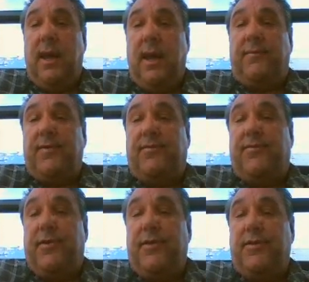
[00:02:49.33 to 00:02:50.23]
After
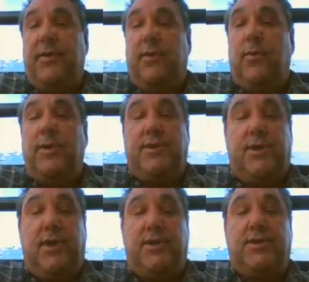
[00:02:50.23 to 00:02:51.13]
further
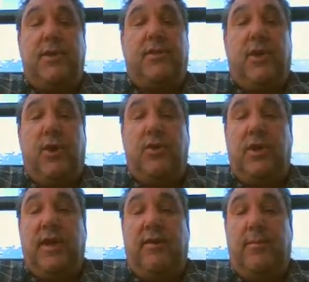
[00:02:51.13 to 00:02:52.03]
research, the local
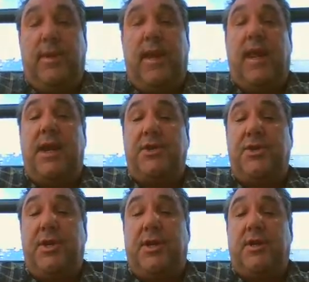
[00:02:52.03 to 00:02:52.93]
government and
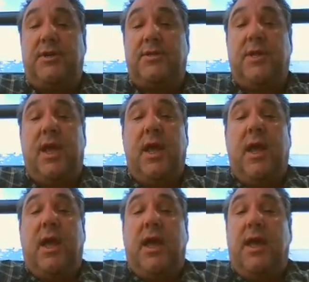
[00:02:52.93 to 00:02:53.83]
engineers,
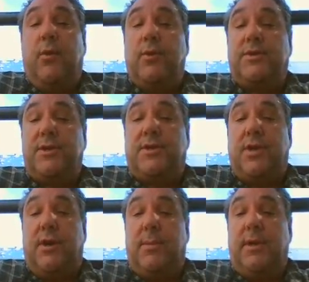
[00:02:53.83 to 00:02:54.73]
it was
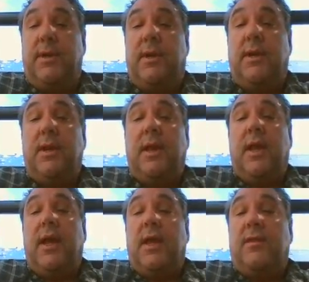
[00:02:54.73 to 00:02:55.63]
determined
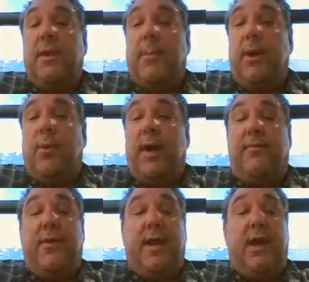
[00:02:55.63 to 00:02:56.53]
that my
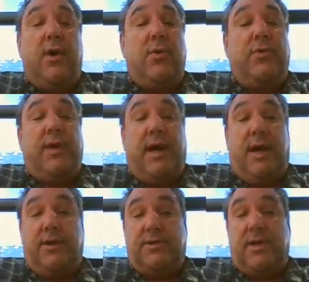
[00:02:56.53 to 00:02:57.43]
wife and I owned the
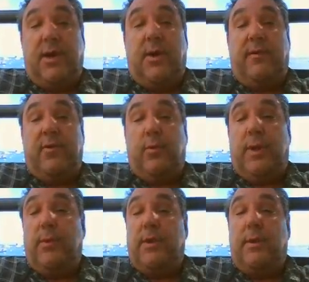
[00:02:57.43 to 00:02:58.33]
house. However,
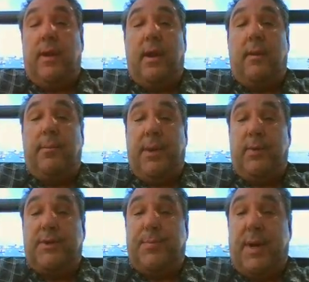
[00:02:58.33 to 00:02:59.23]
we would be
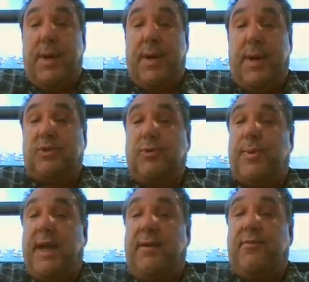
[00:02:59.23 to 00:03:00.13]
responsible to
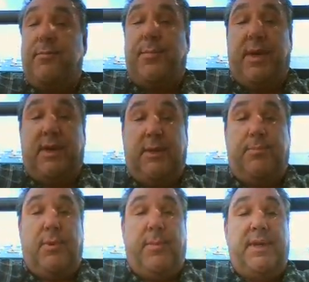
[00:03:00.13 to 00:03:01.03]
pay for building
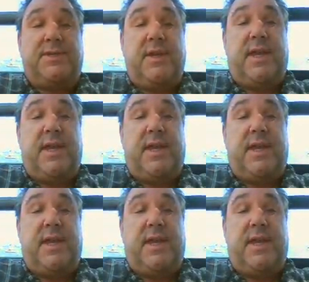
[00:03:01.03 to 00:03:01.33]
permits